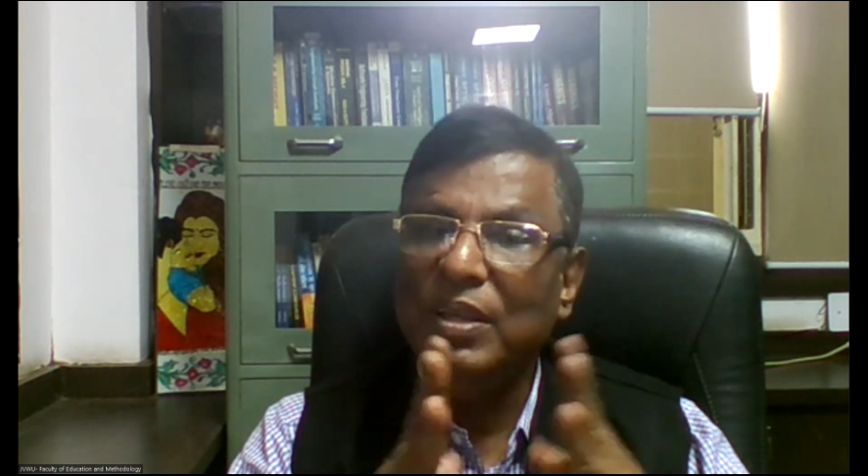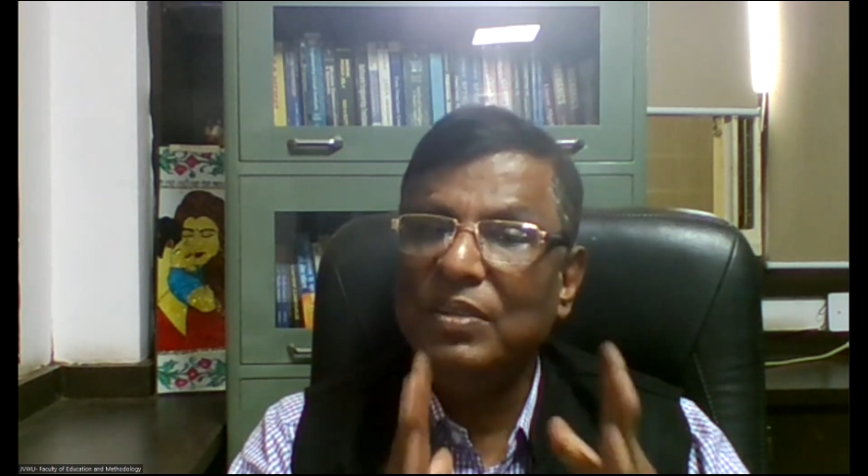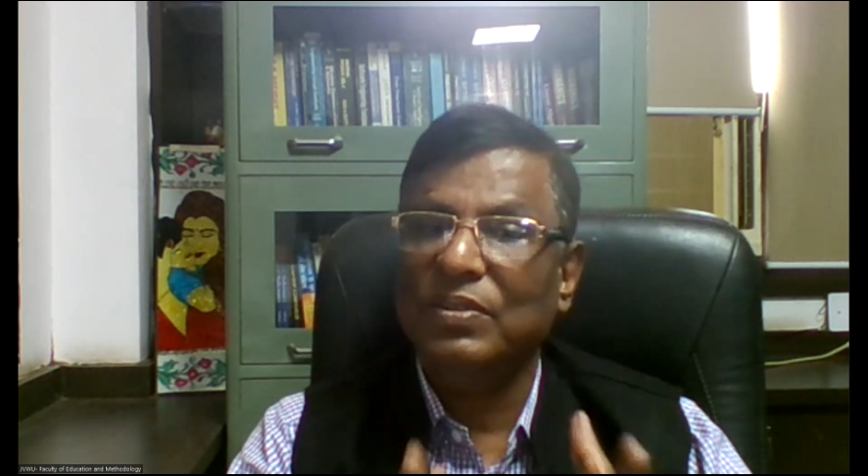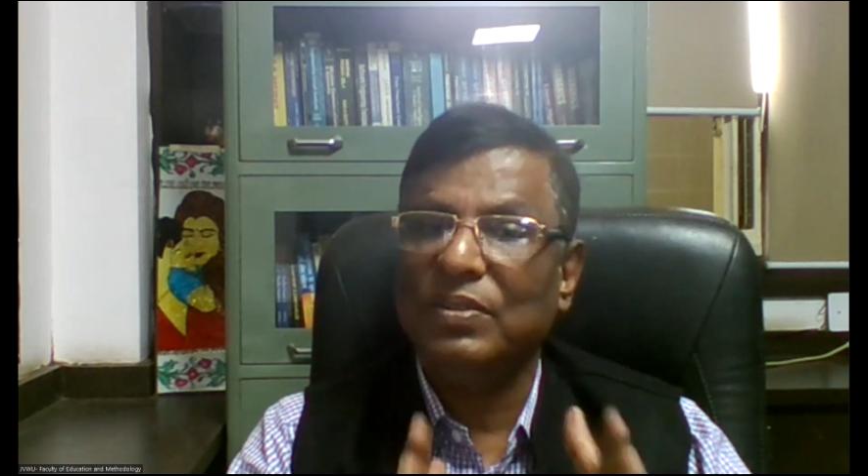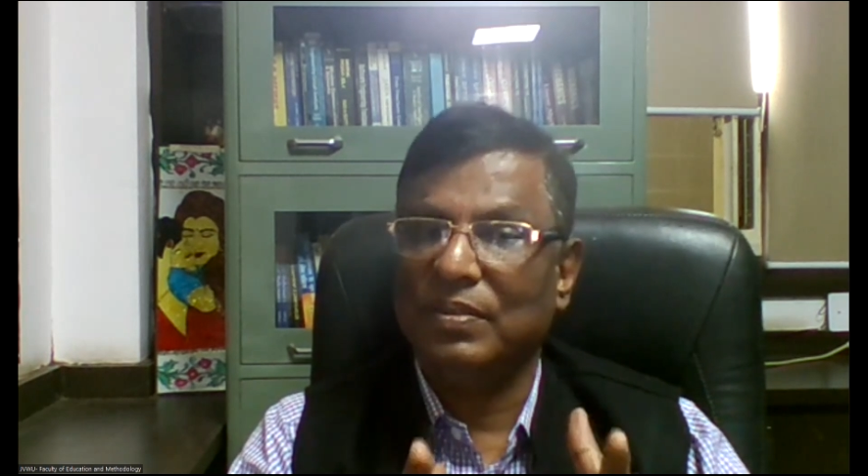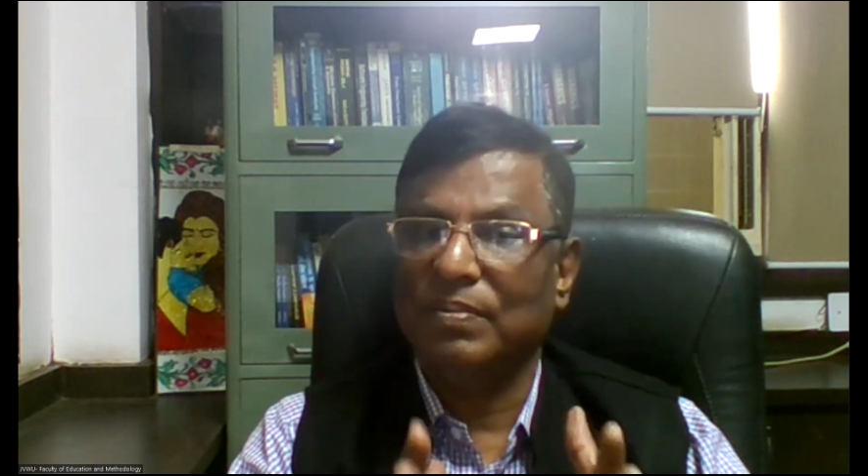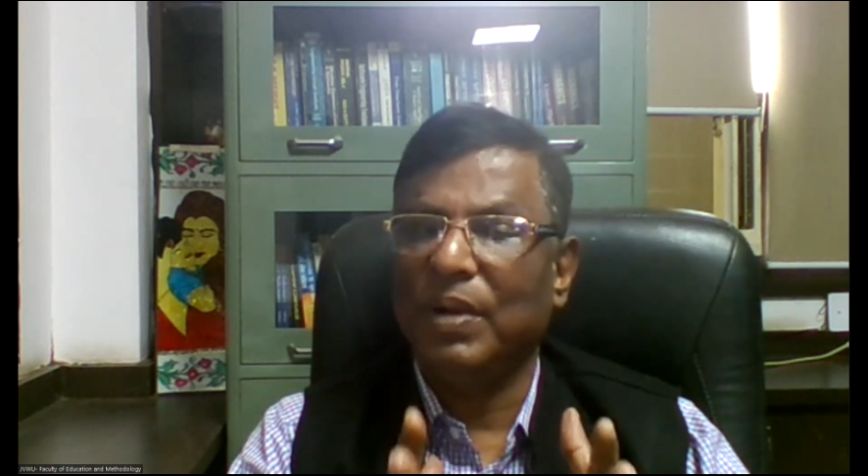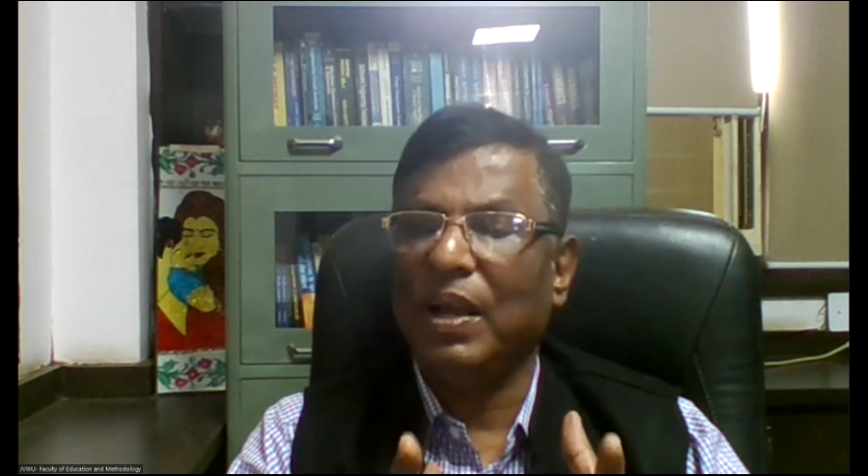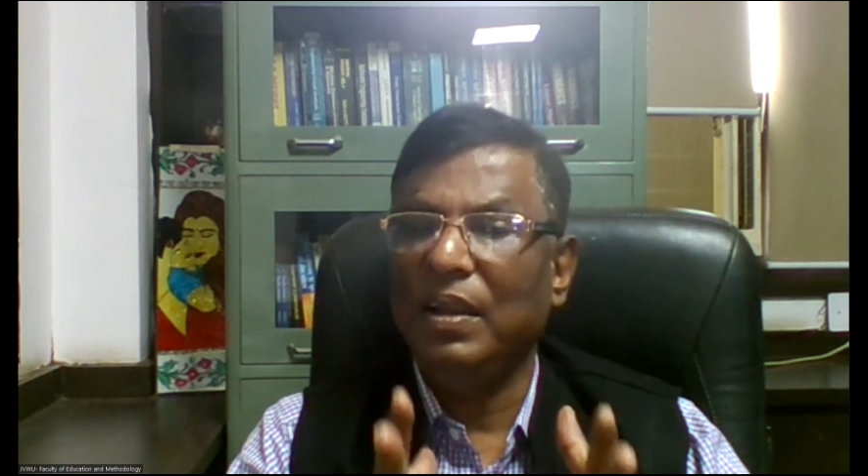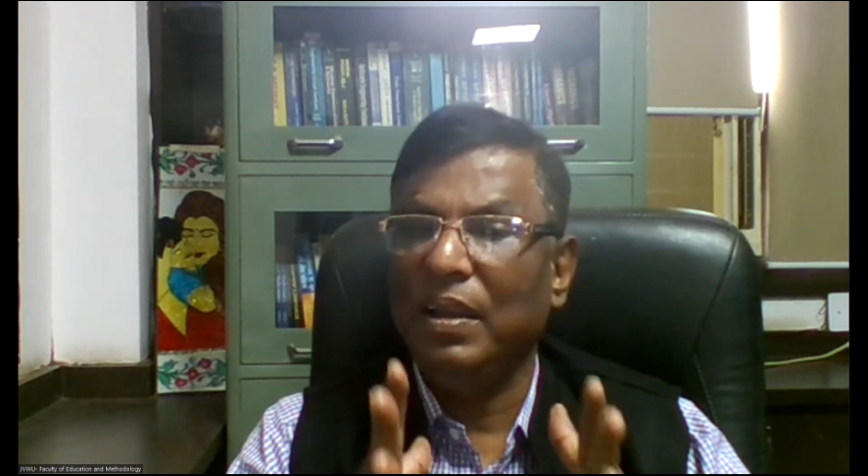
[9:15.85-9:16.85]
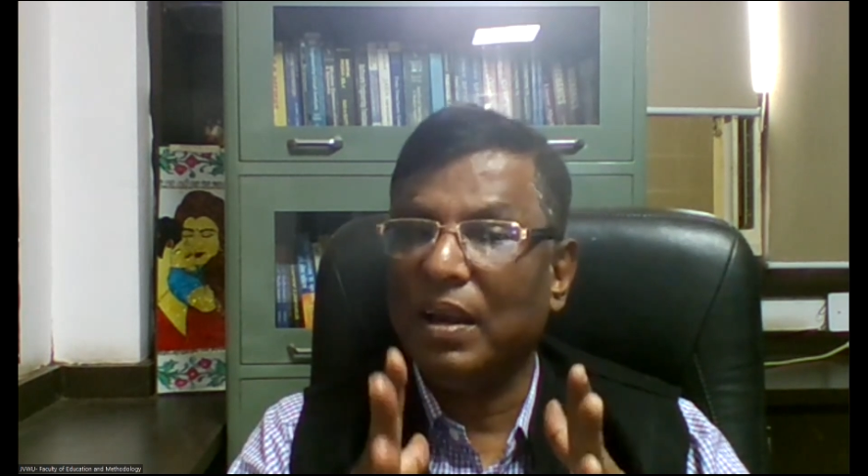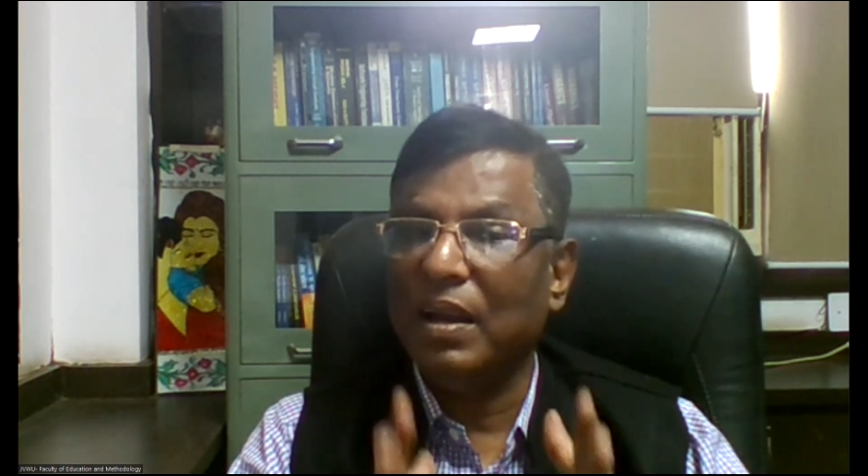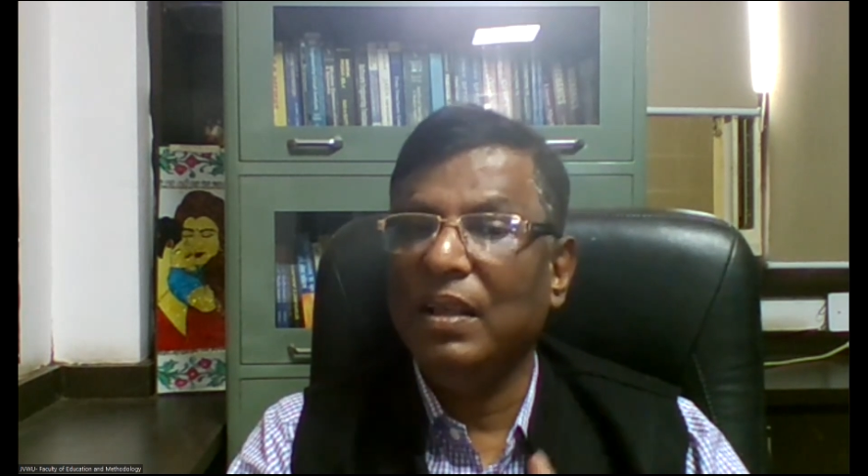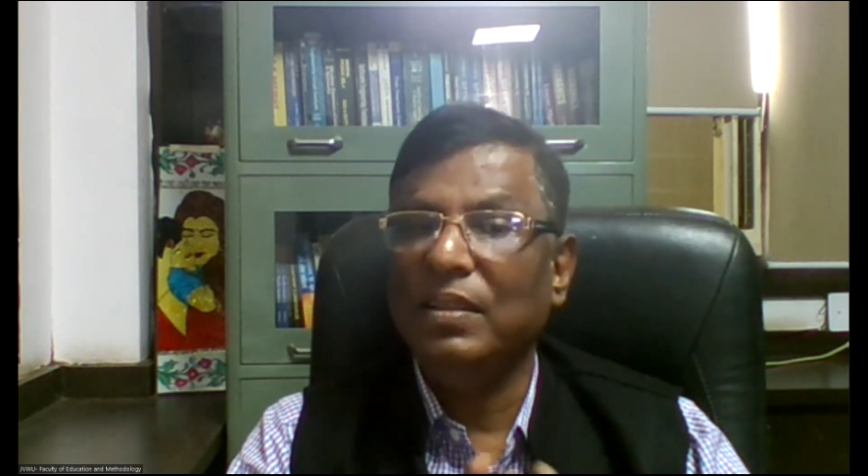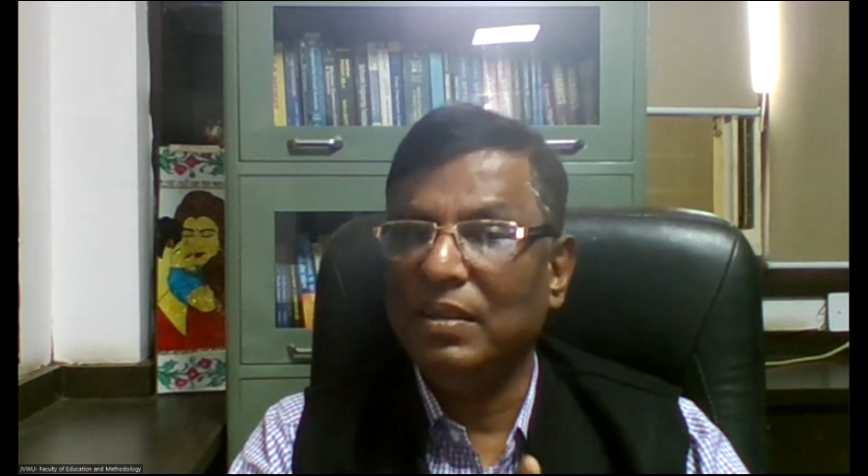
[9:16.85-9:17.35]
Means by
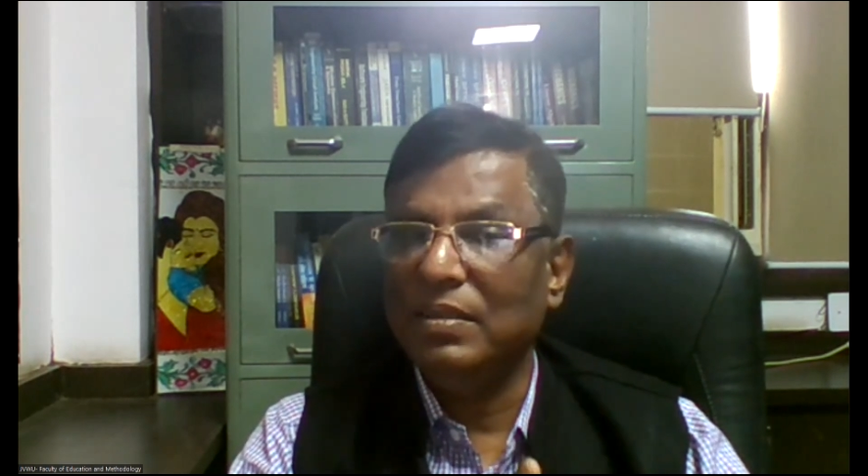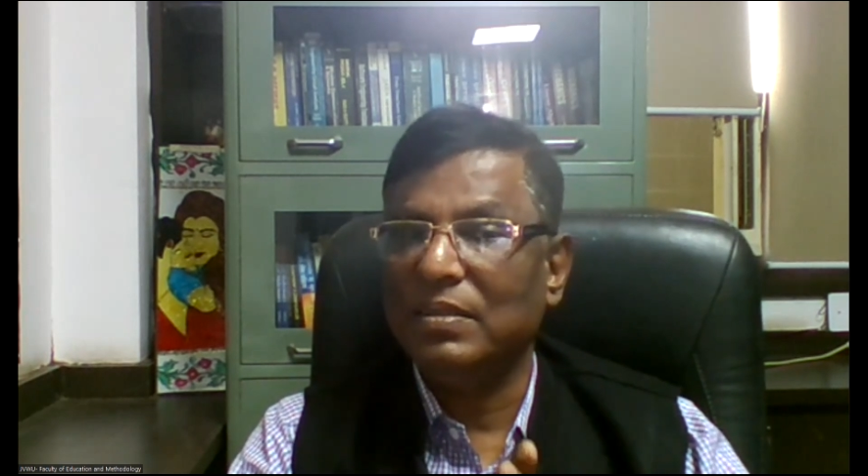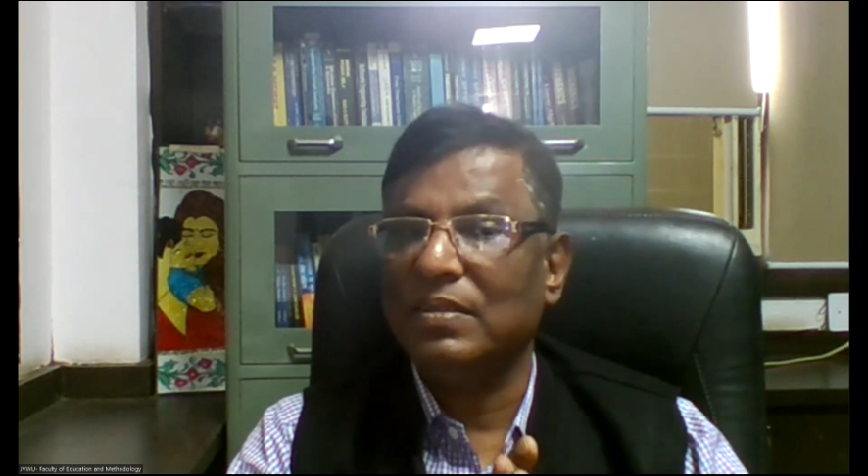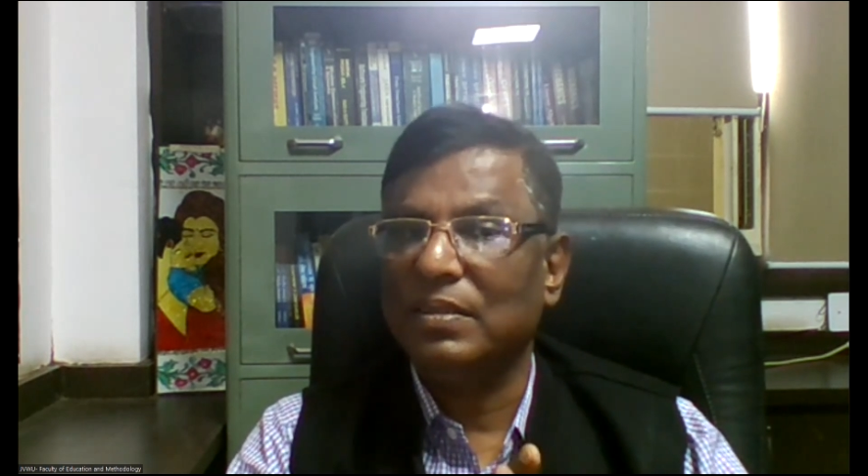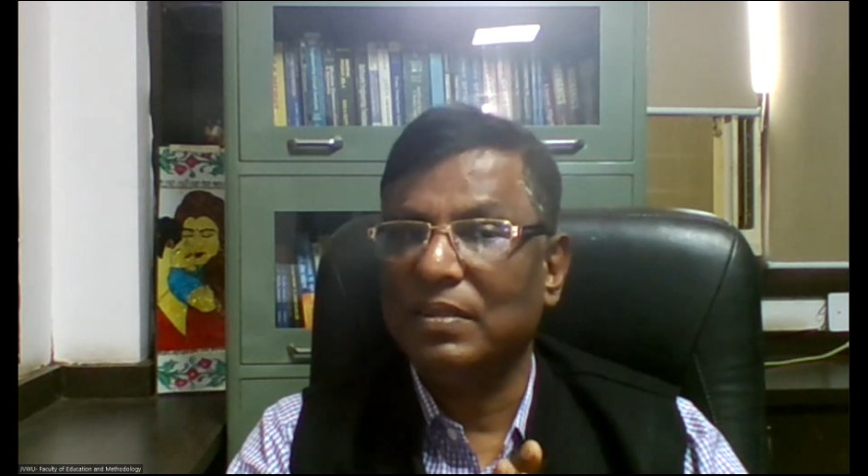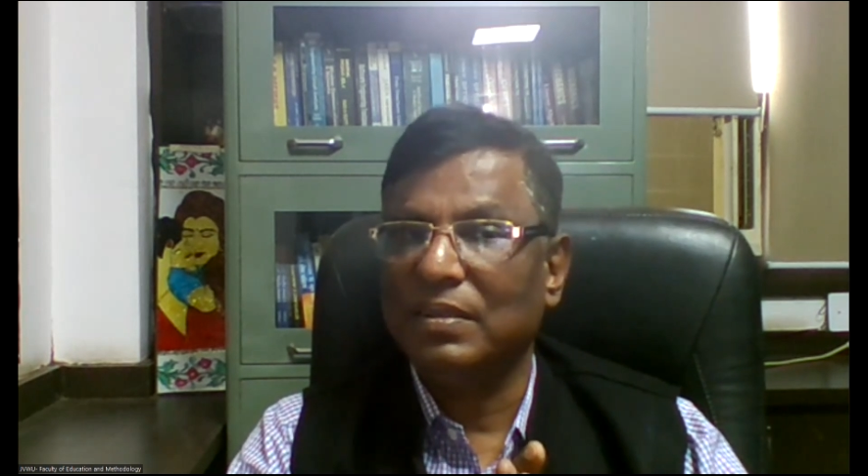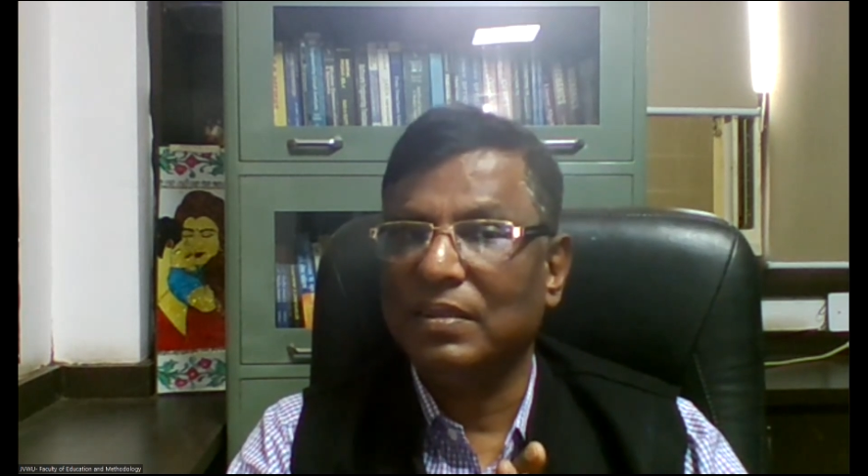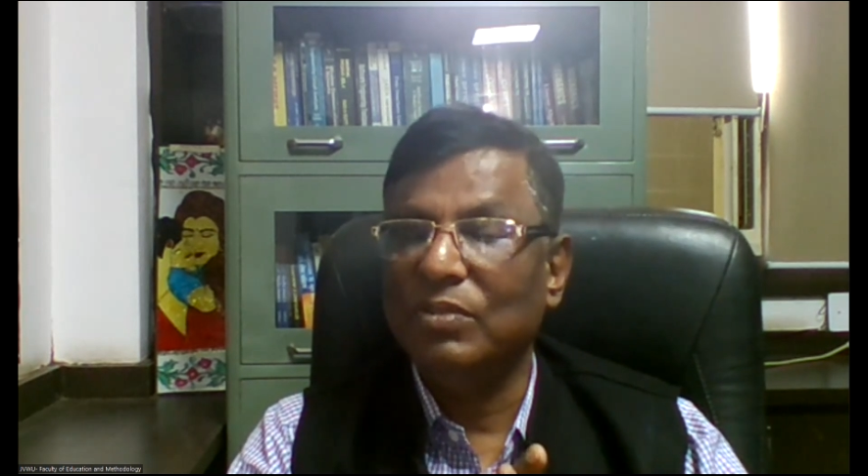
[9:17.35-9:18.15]
learning this,